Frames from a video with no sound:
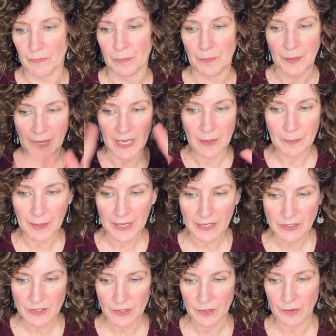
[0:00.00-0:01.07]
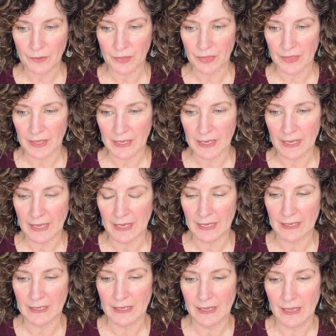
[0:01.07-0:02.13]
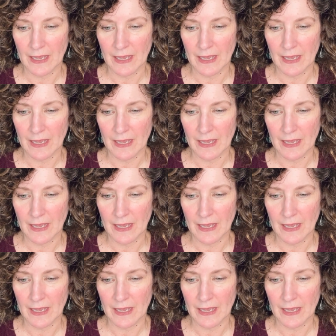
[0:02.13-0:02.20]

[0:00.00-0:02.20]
big picture thinking,